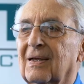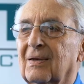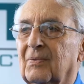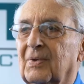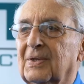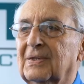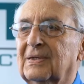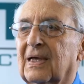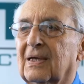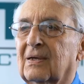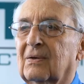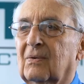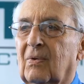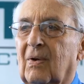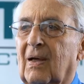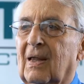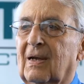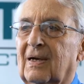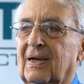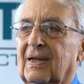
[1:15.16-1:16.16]
We take
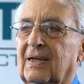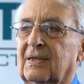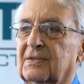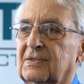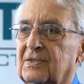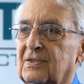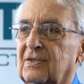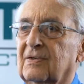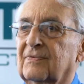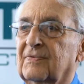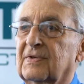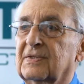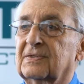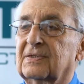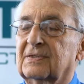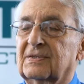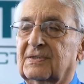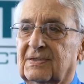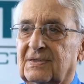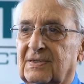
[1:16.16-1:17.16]
quality and service
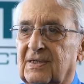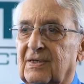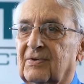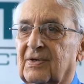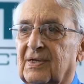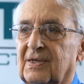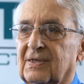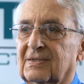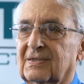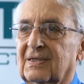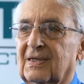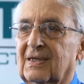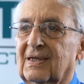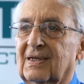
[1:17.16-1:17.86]
seriously.